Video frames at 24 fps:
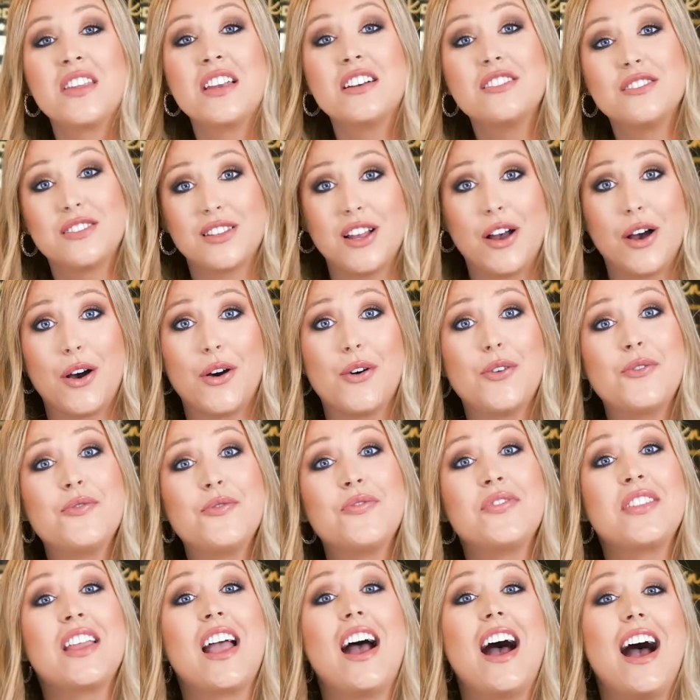So
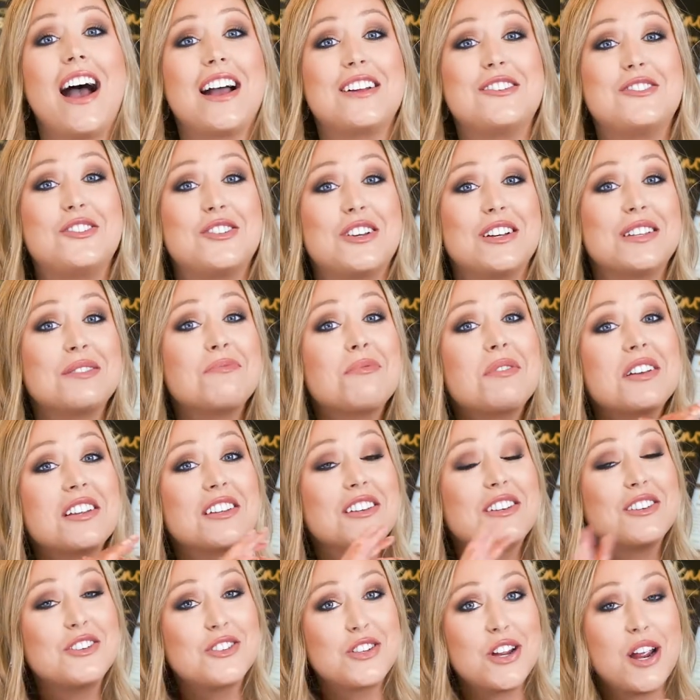I just
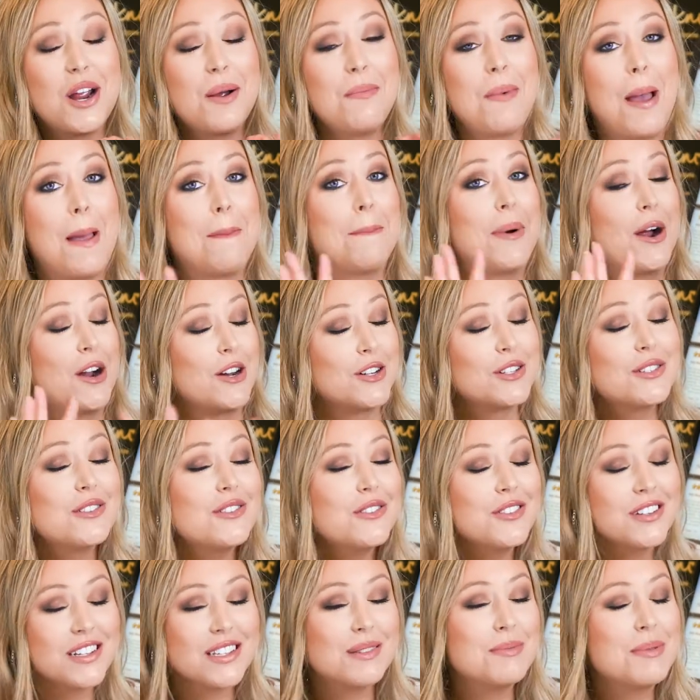wanted to share my
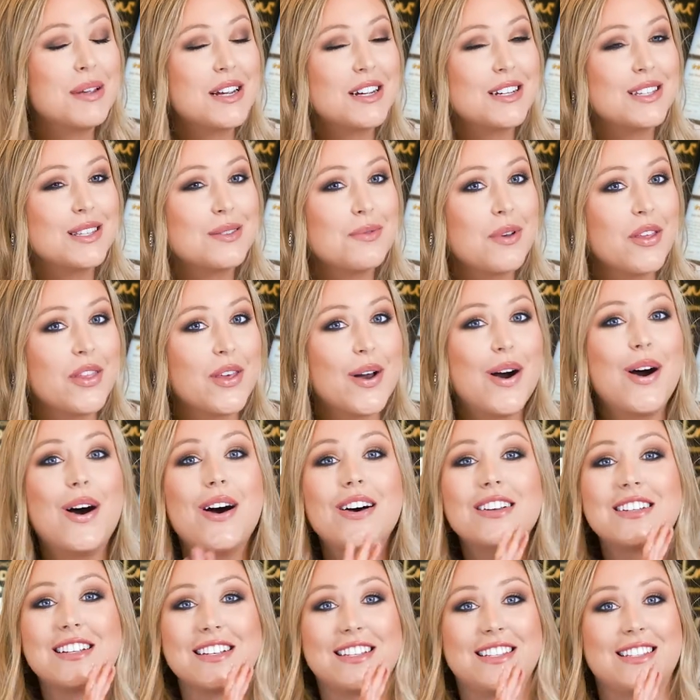personal experience with
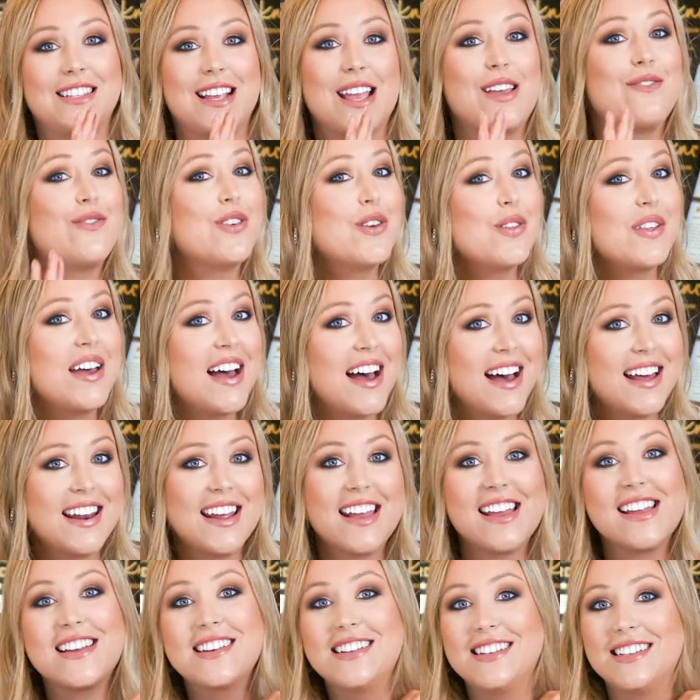y'all to save you the
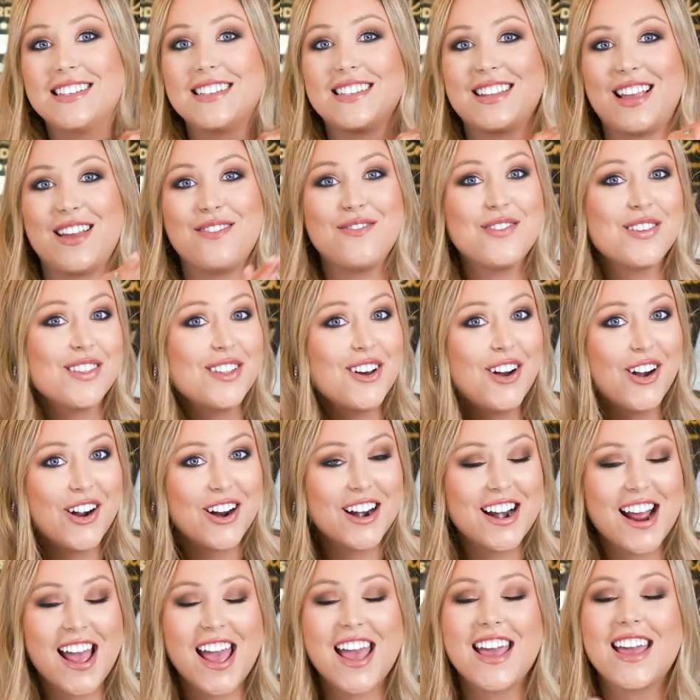headache, to save you the
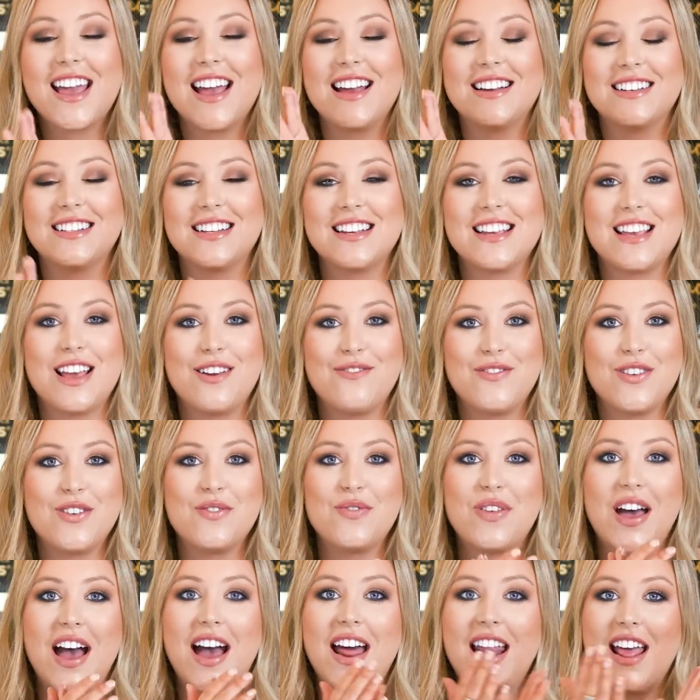heartache, and to give you
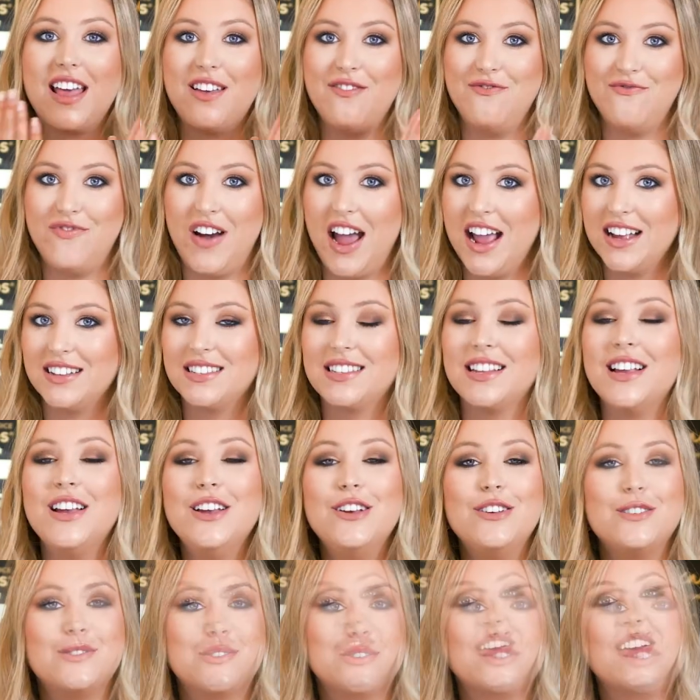that advice.
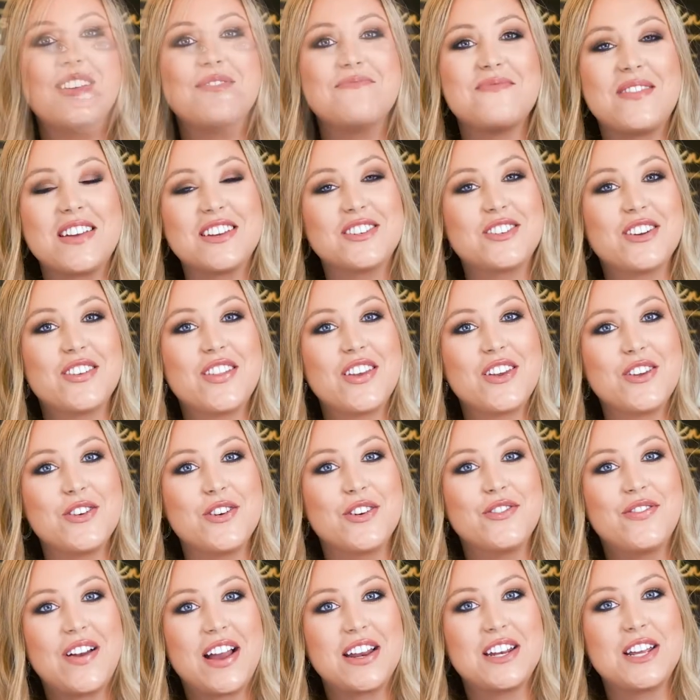So just make sure that
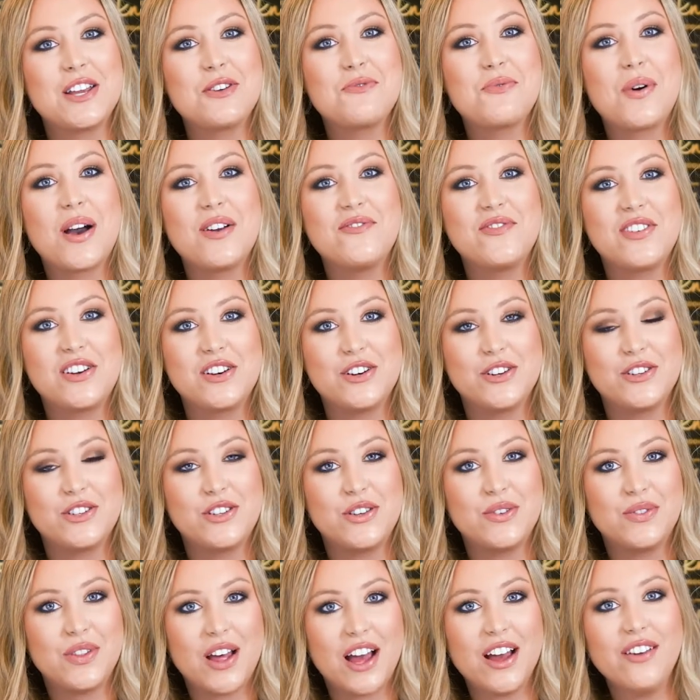you're finding what vendors
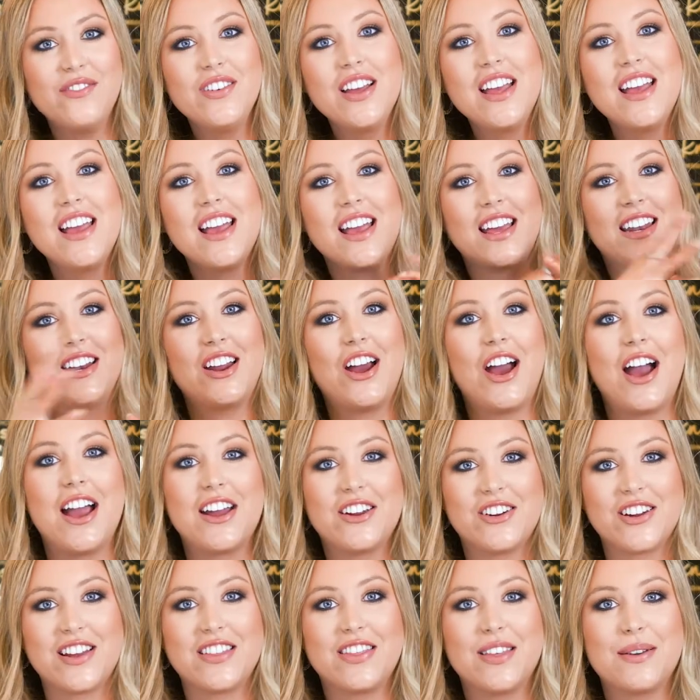you love and
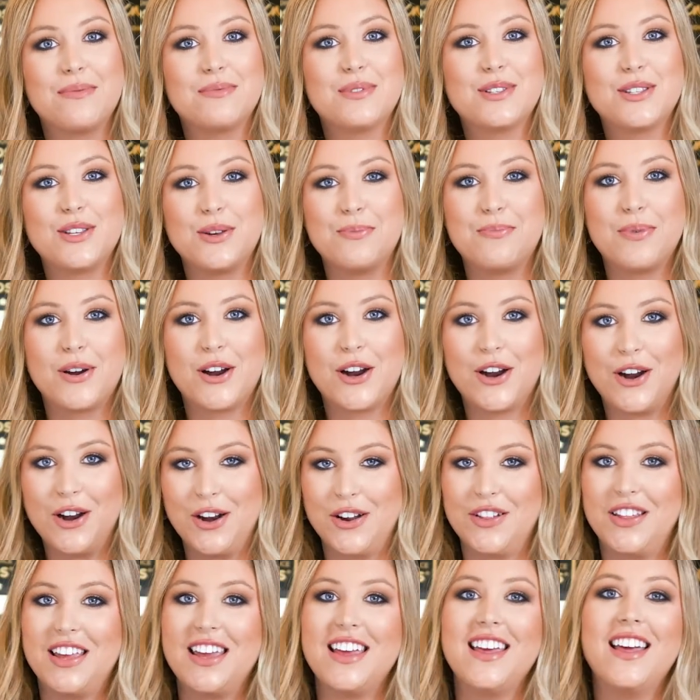hiring them super
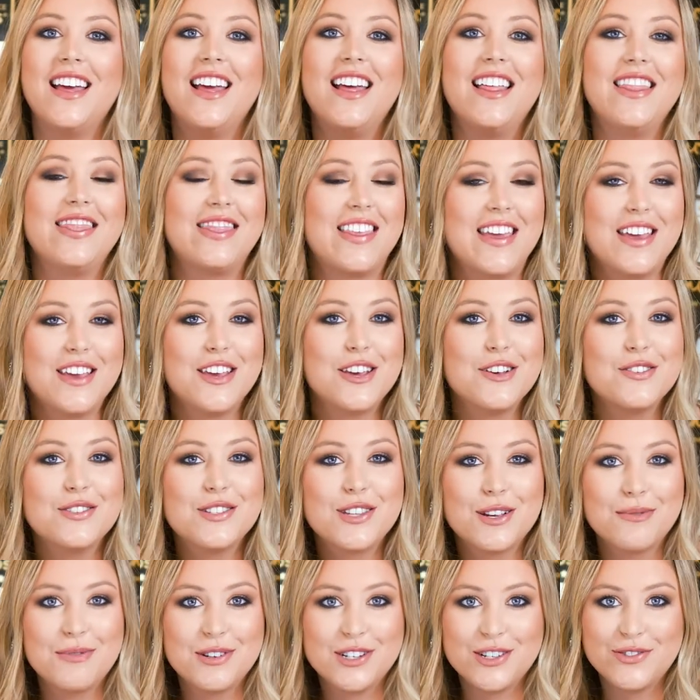early. Thank you
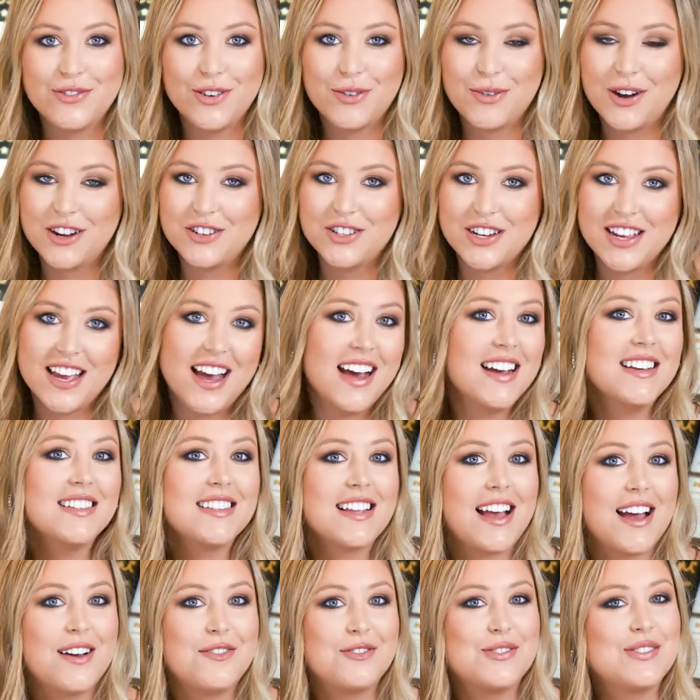so much for watching, guys.
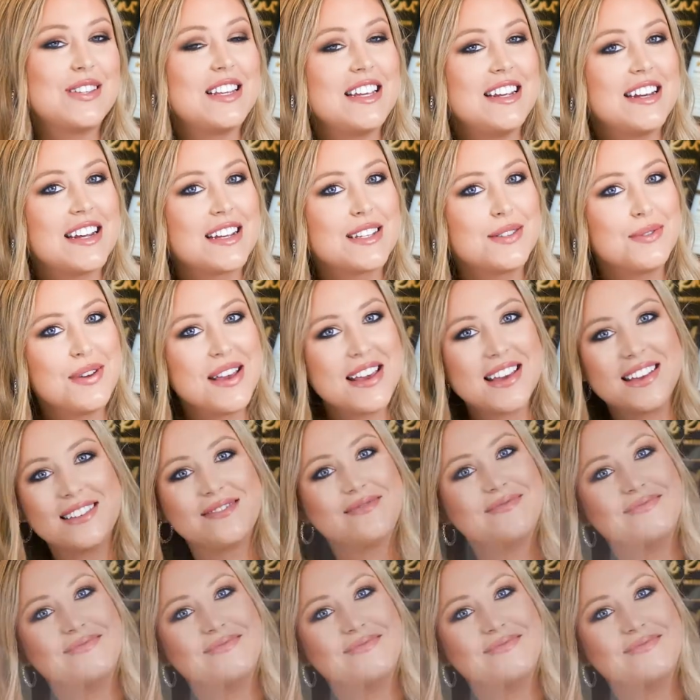I will see you next week.